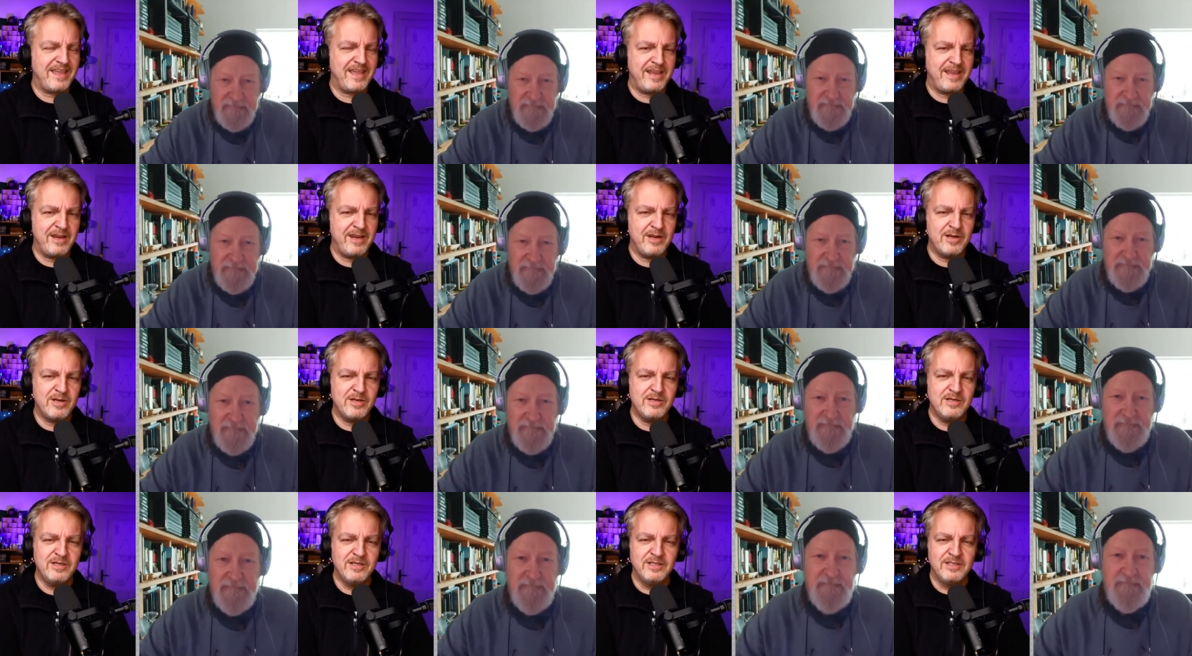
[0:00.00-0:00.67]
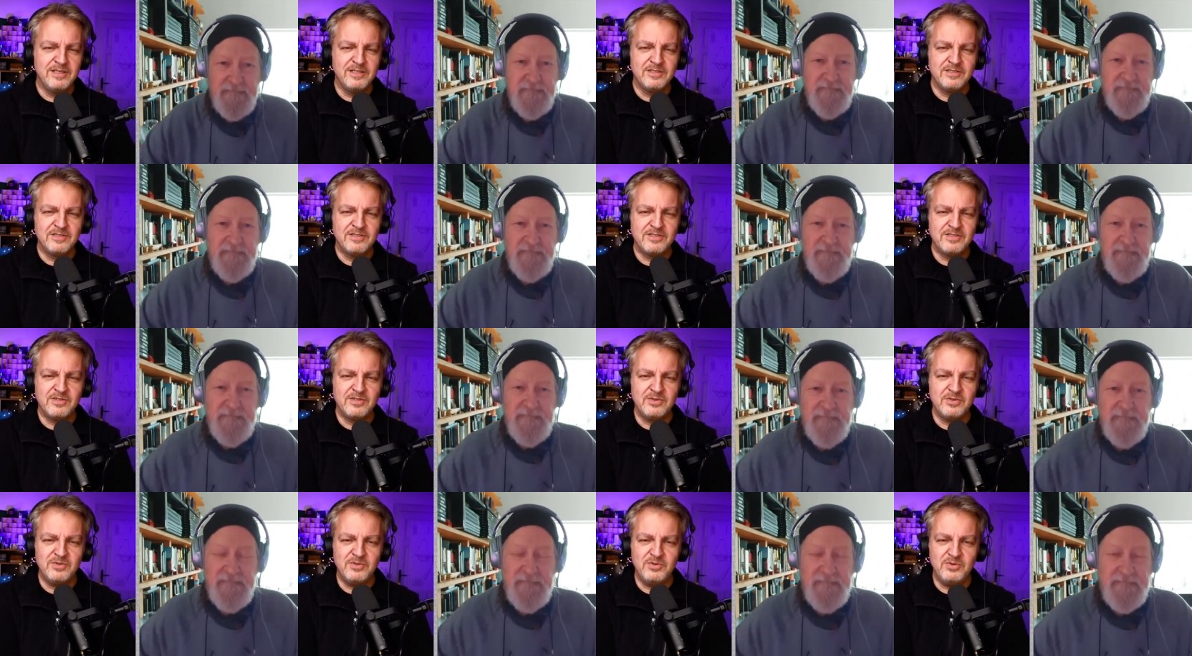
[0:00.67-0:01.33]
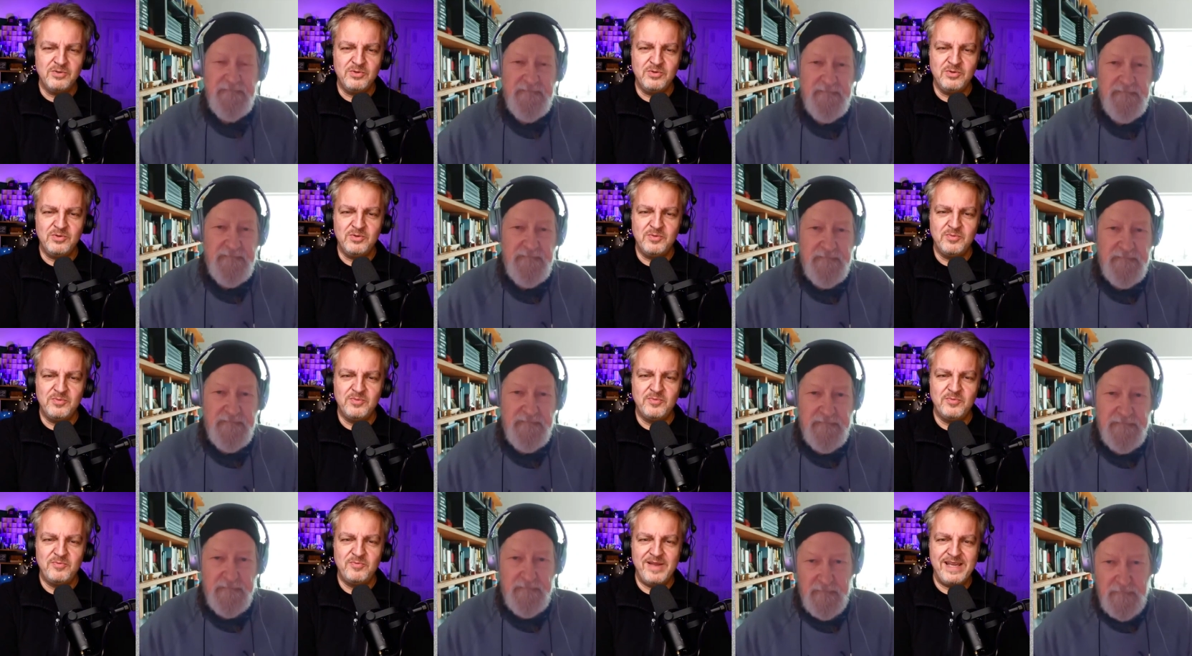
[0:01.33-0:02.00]
Speaker 1: care to
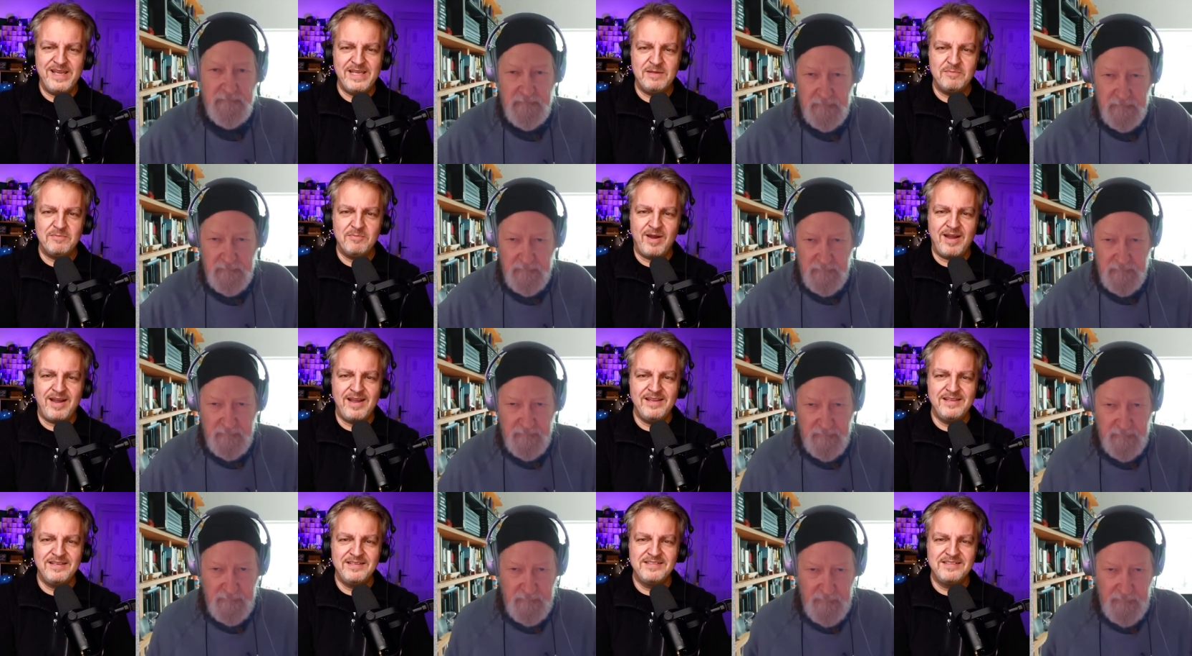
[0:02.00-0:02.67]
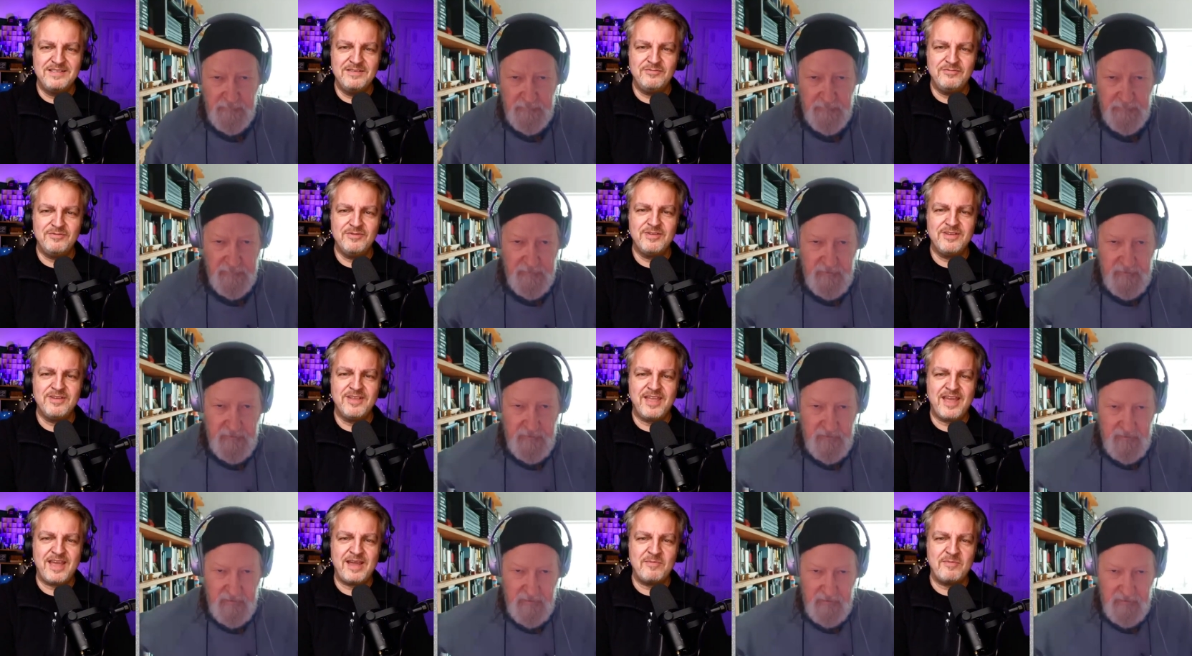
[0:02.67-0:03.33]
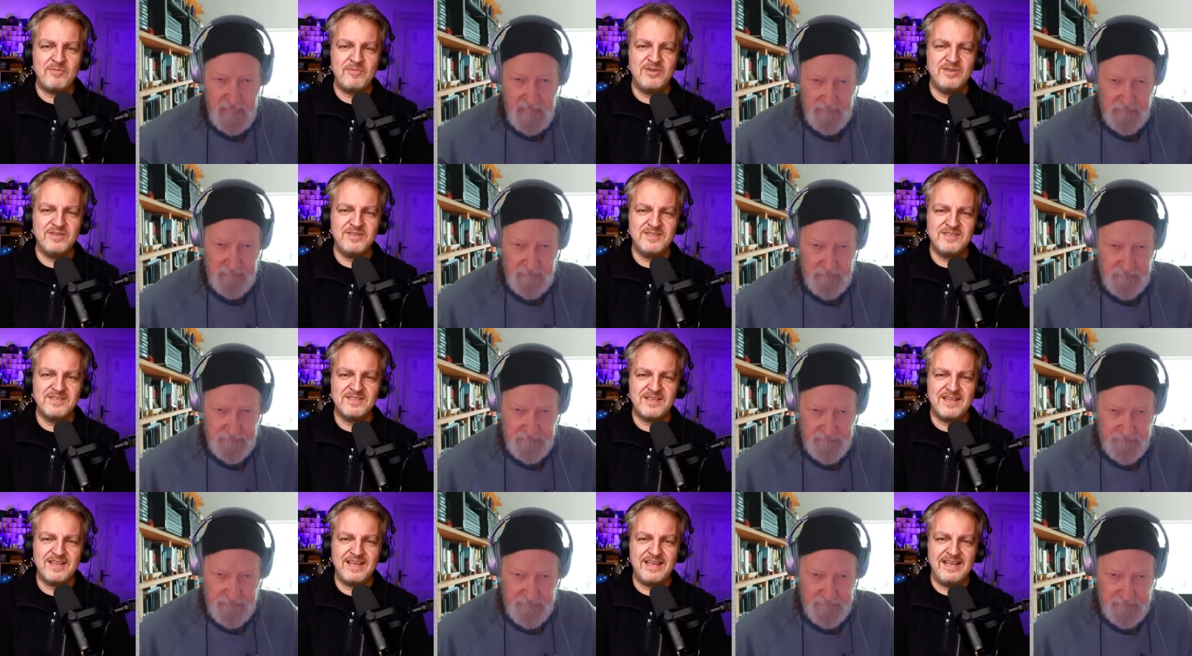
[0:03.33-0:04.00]
make my different
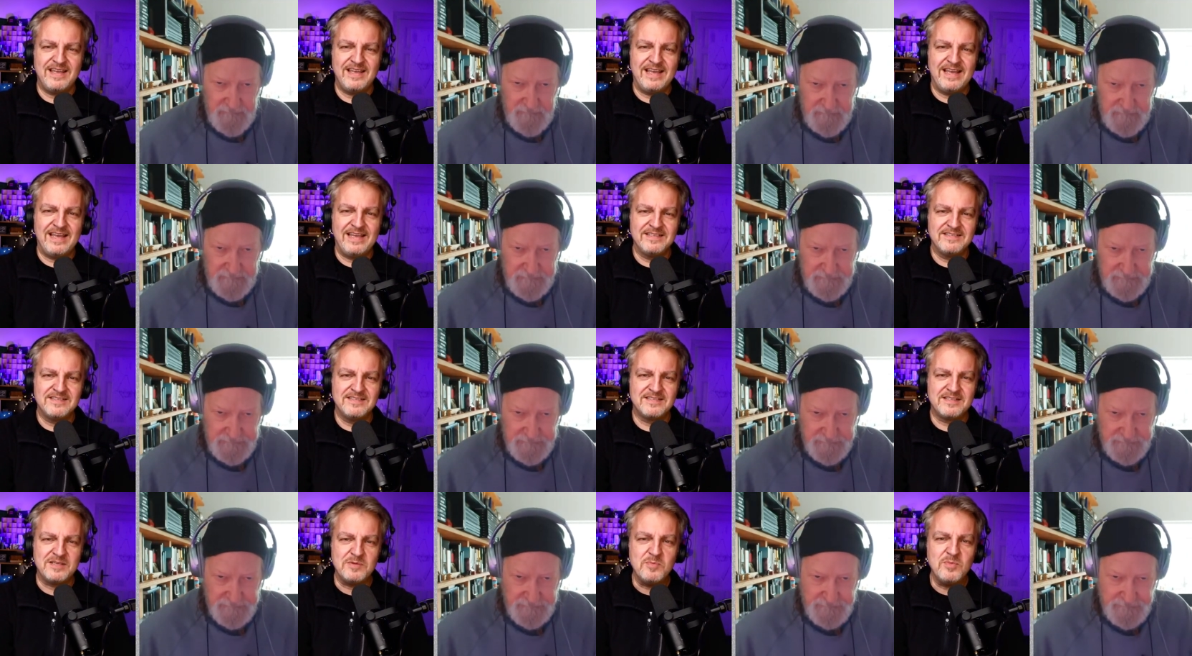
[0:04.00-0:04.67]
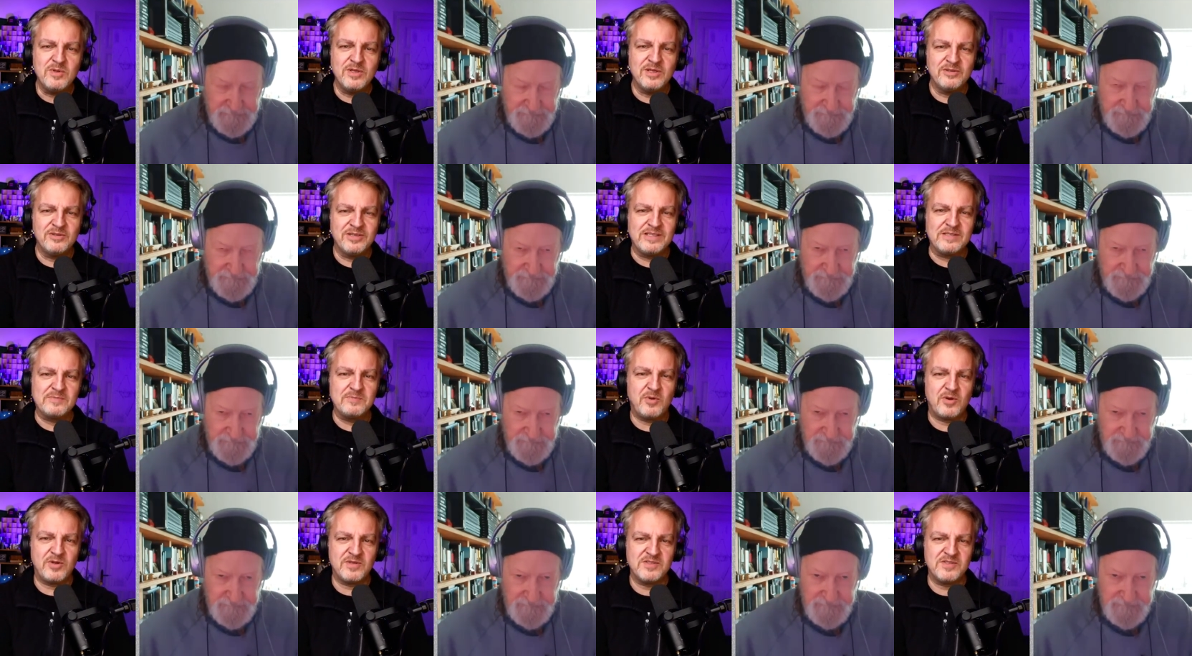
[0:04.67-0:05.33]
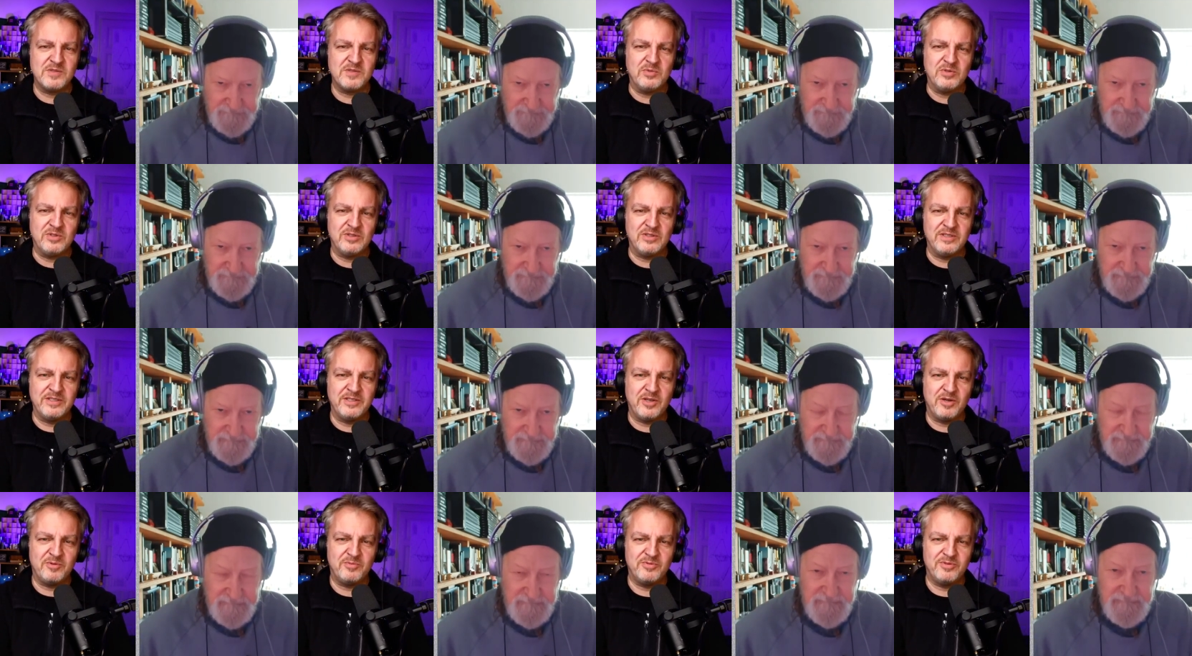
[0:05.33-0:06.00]
cameras as similar as possible
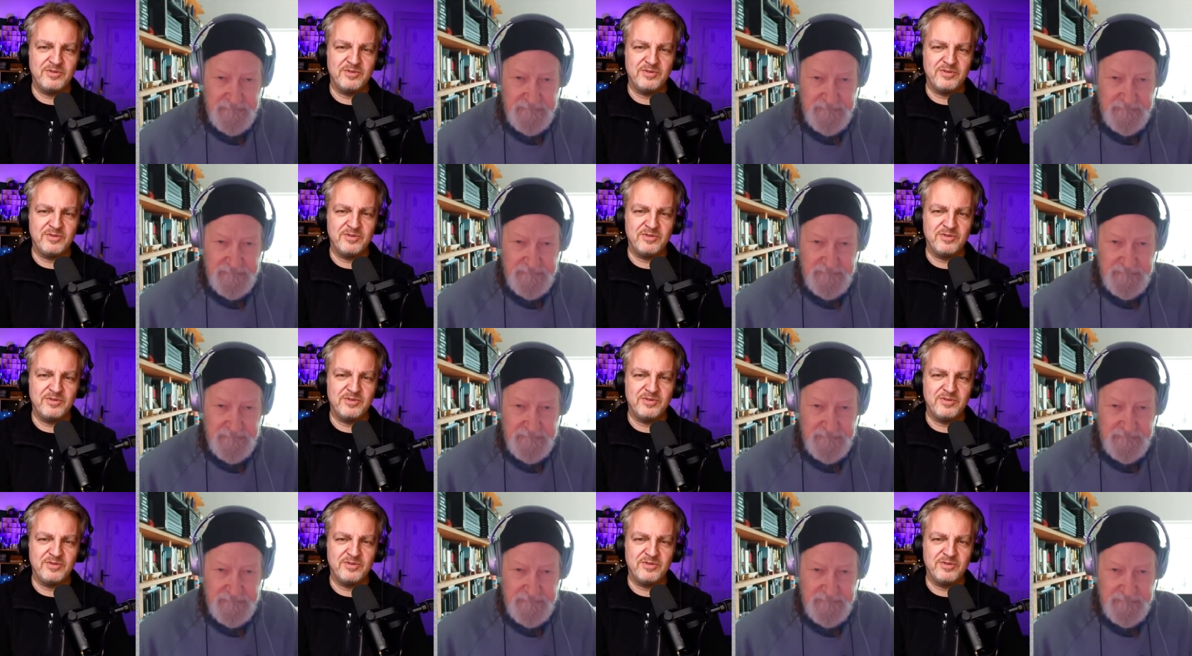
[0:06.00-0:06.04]
in